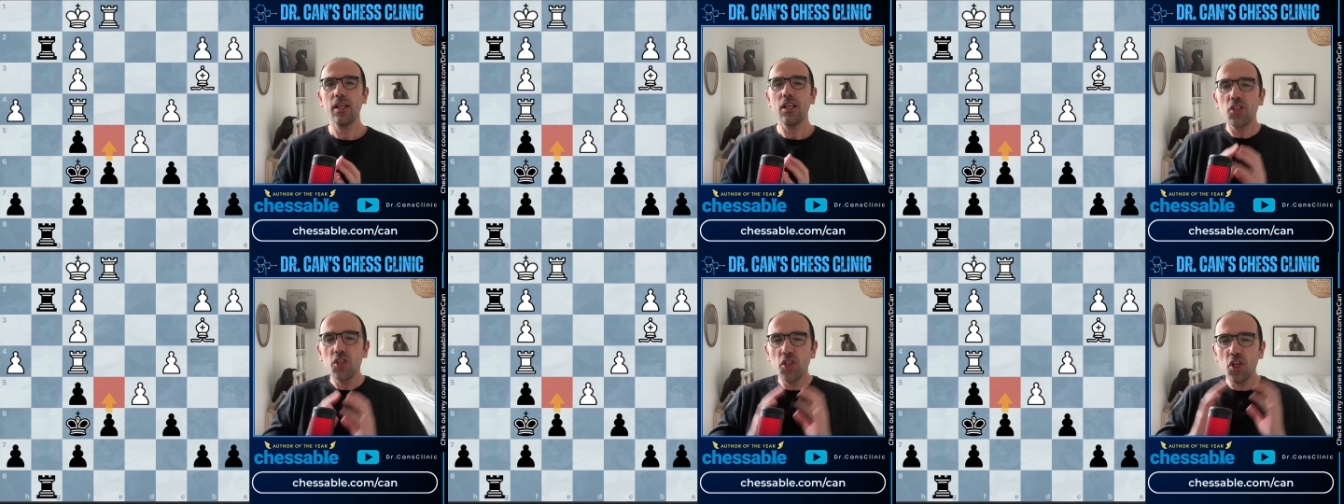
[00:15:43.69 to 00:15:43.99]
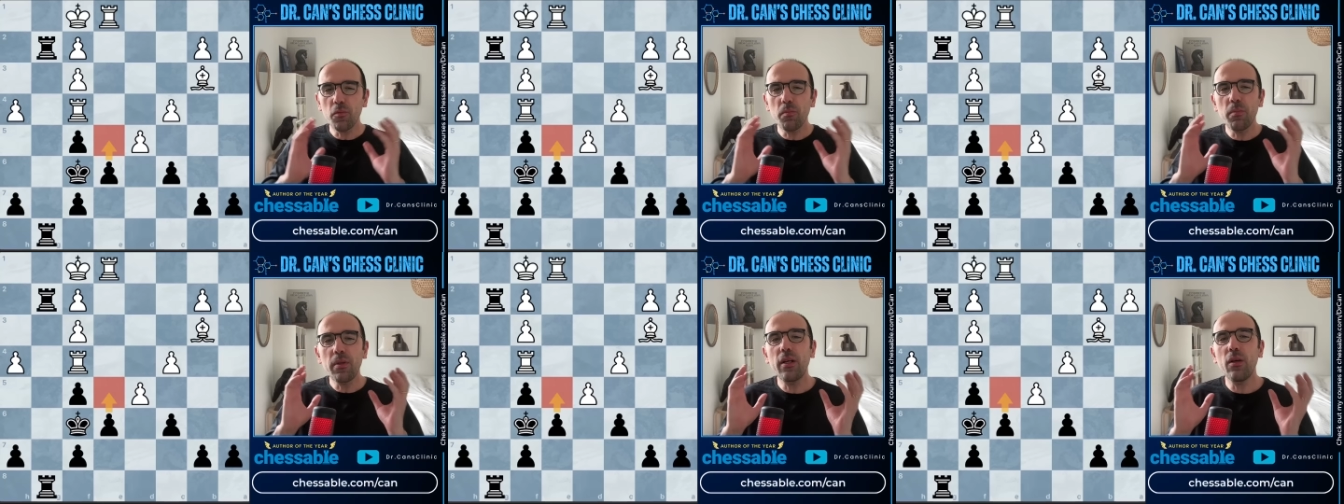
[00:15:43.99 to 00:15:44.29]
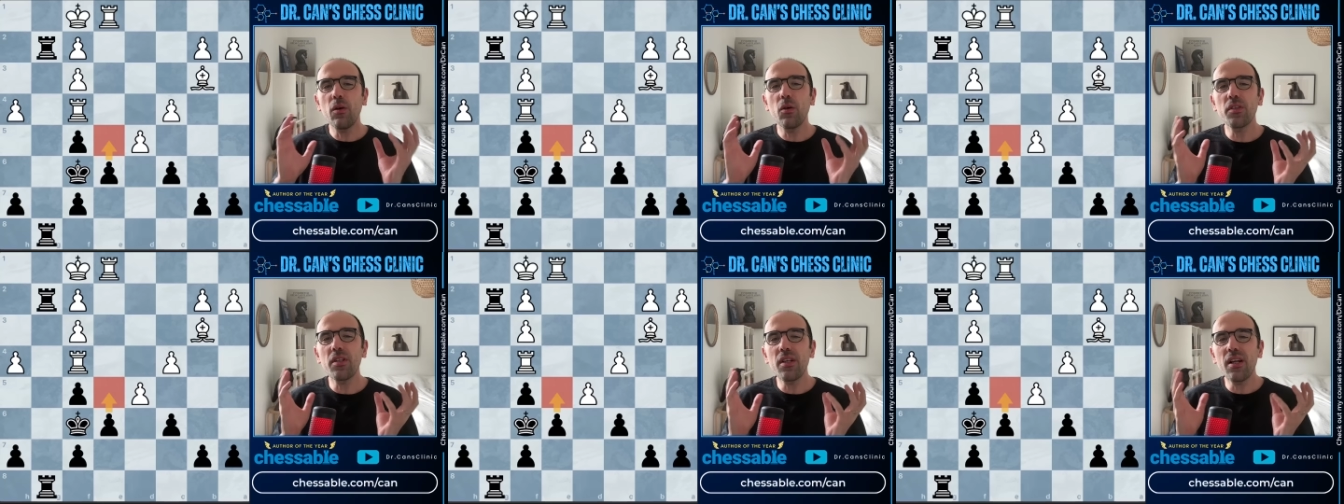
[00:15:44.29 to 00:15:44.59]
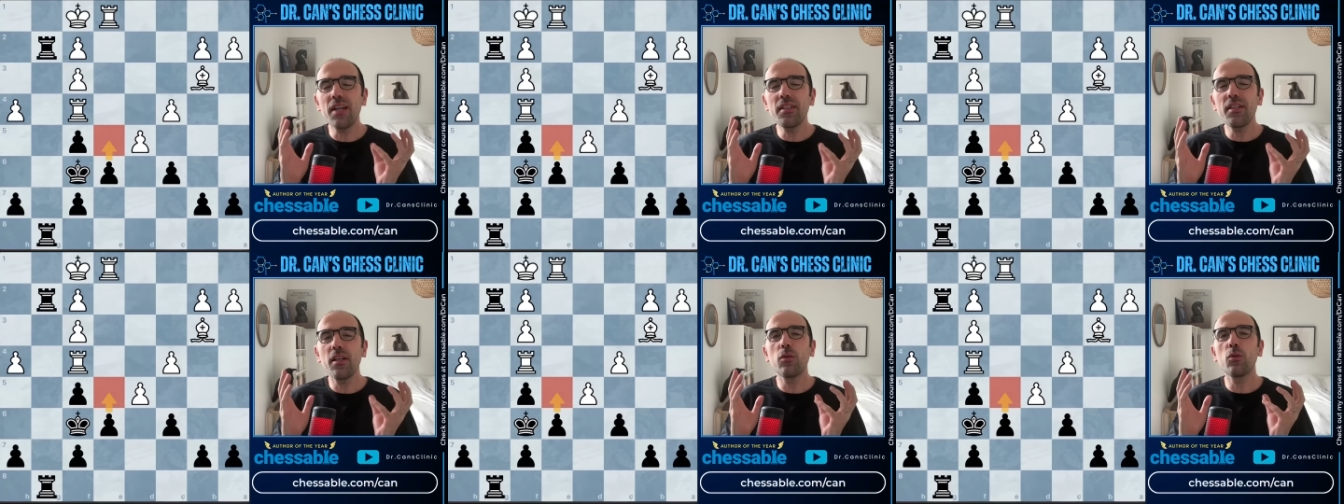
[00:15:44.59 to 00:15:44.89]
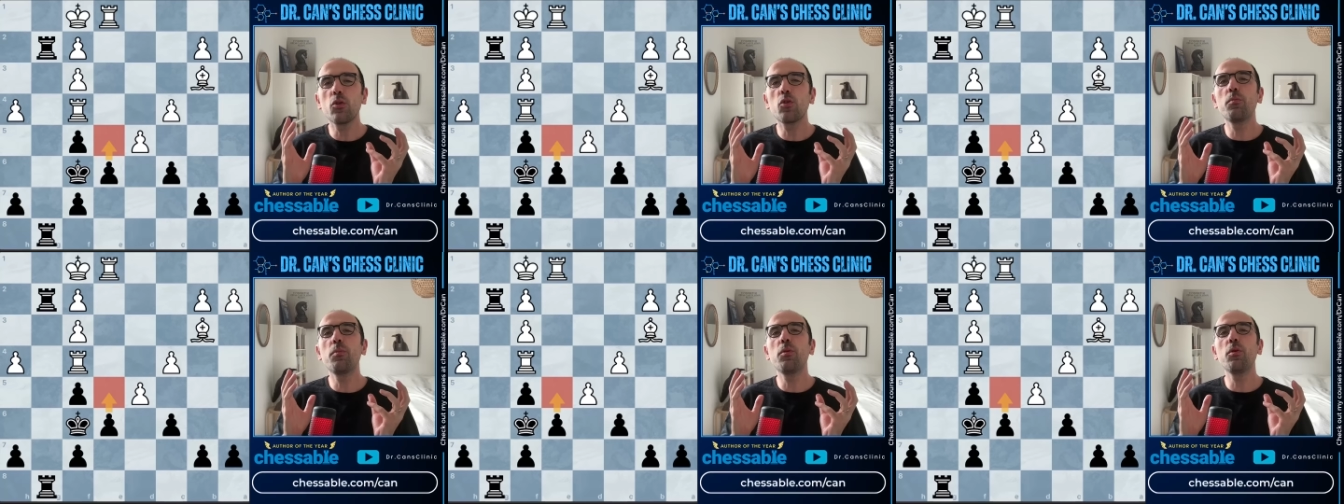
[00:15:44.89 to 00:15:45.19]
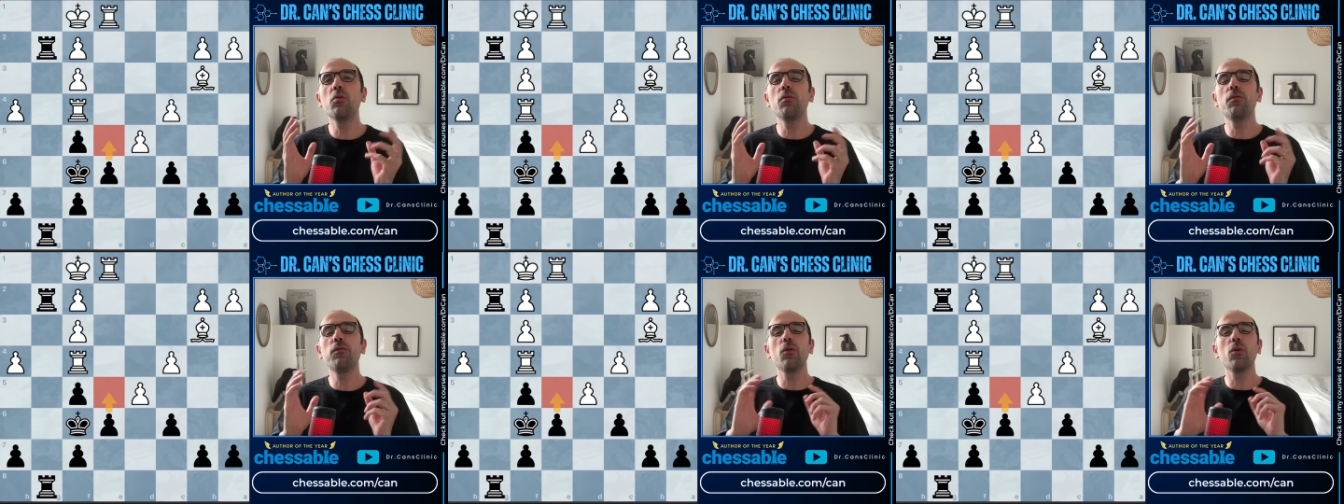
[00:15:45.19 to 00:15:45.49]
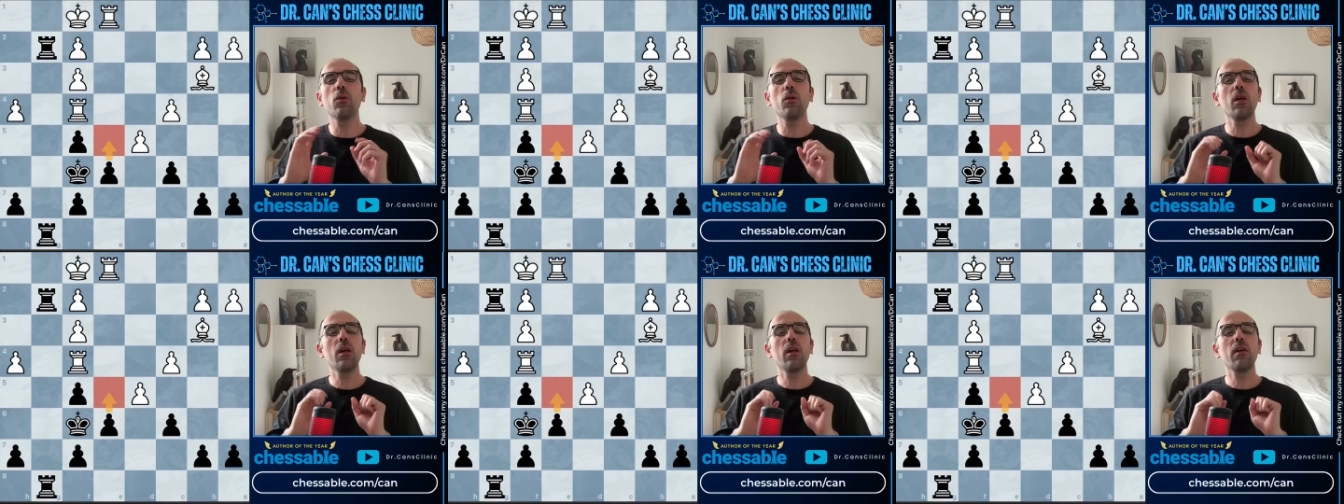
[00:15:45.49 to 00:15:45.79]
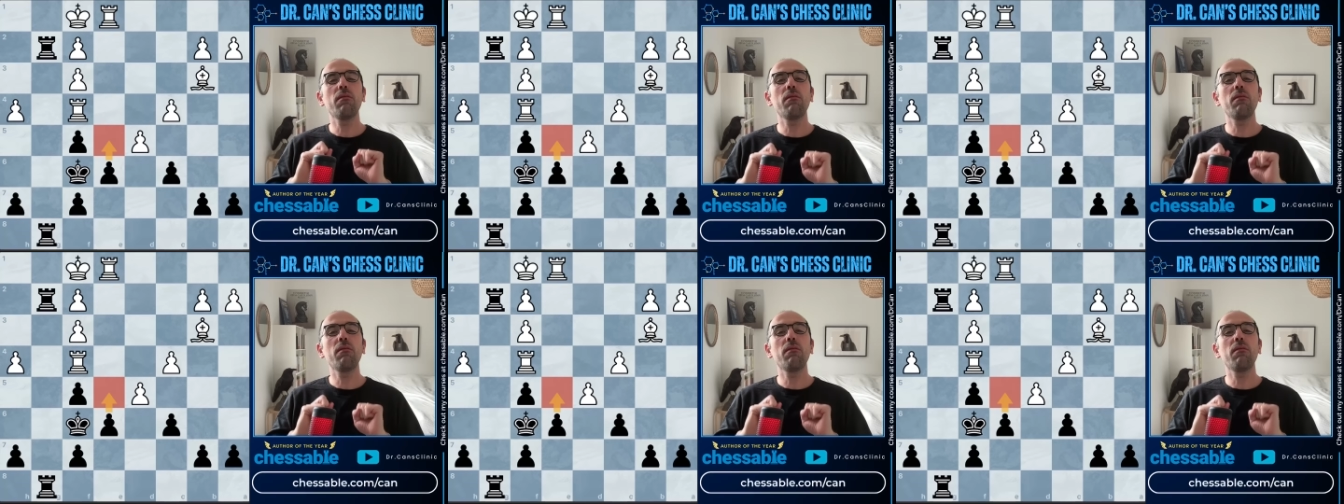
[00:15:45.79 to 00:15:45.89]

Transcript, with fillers: Just because an idea looks beautiful,